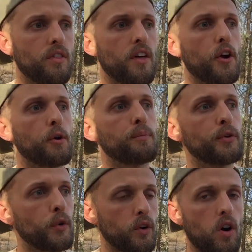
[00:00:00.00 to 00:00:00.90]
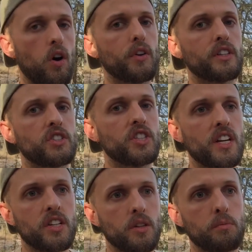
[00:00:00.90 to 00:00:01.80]
their protocol and
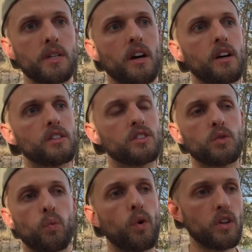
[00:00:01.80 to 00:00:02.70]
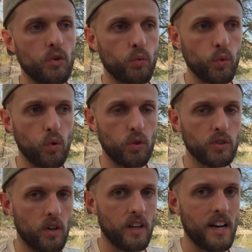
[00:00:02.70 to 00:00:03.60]
agenda, because one of the
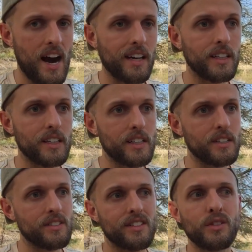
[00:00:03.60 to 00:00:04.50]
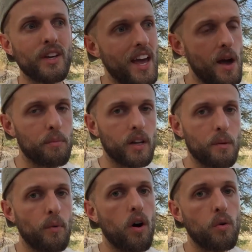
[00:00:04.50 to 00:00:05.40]
rules on Gaia is you can't
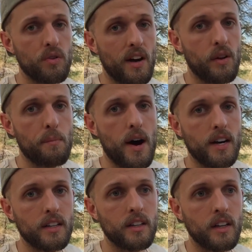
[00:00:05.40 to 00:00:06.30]
play ball without a body.